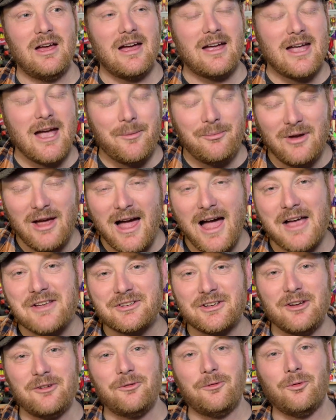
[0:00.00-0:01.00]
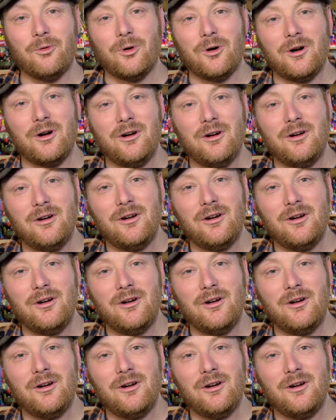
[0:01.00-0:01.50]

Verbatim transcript: kept asking for.